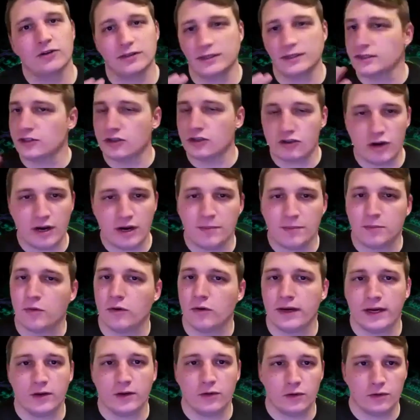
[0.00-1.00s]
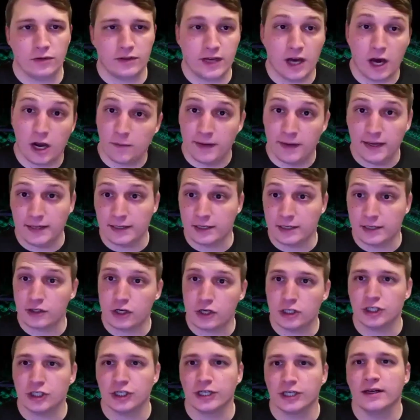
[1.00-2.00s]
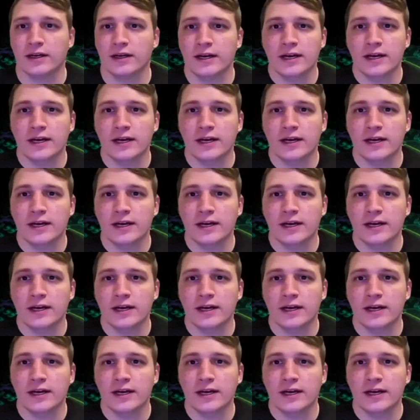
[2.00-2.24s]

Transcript: and then Stripe will handle the automatic charging.